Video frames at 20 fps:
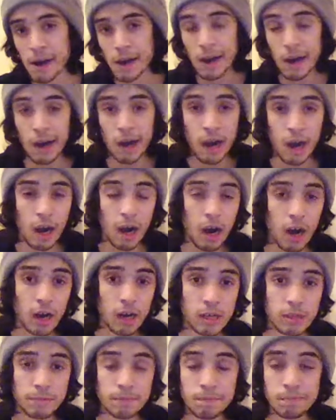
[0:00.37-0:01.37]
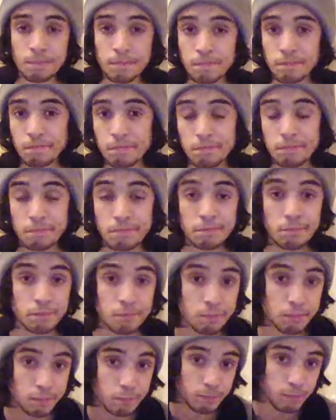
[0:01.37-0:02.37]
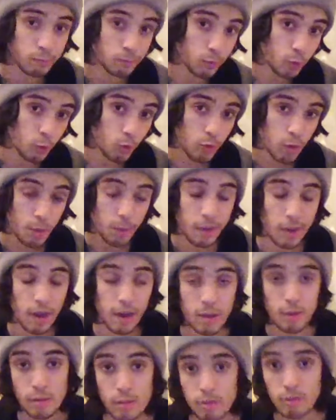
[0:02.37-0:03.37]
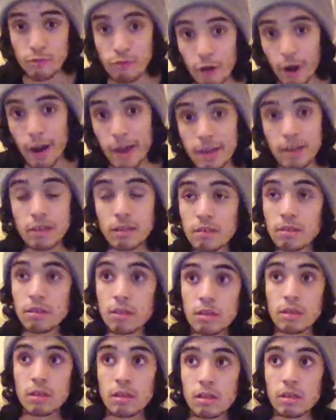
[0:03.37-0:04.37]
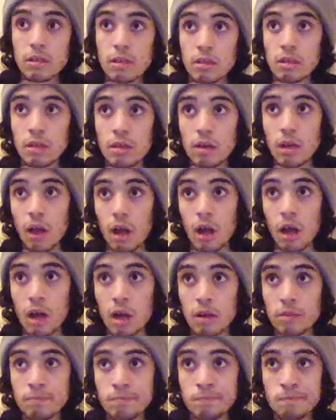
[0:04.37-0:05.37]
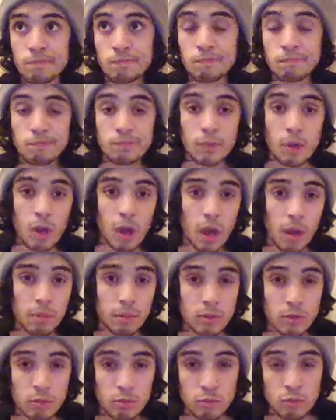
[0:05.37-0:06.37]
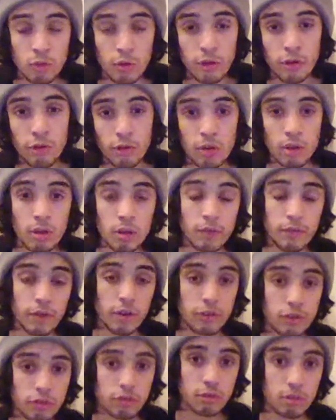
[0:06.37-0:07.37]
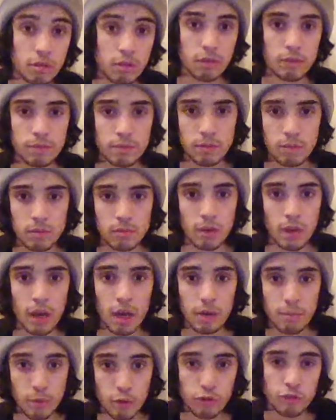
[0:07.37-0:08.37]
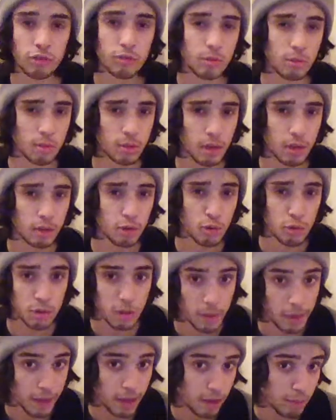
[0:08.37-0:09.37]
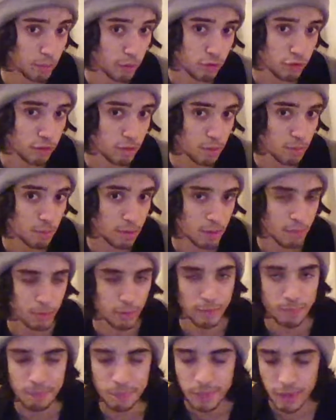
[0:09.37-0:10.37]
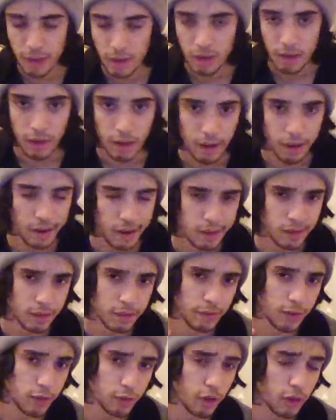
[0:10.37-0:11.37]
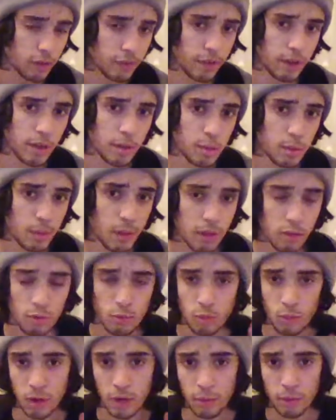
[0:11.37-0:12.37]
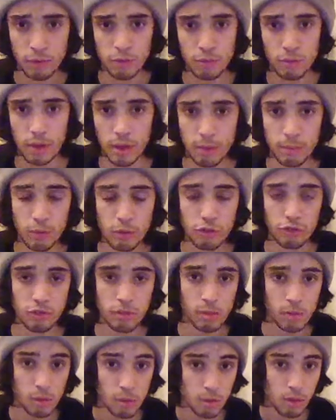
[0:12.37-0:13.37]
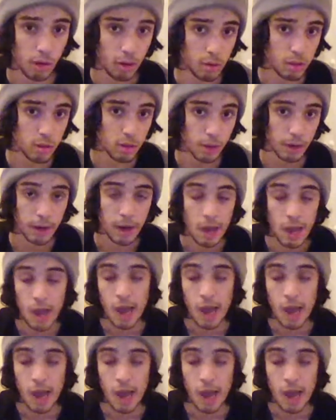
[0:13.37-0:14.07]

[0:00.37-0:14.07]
Um, what's up, guys? It's Ryan. I've been wondering if I should hand motions. Get used to the hand motions, people. And if I talk fast, that's why I want to use hand motions. I'll talk slower.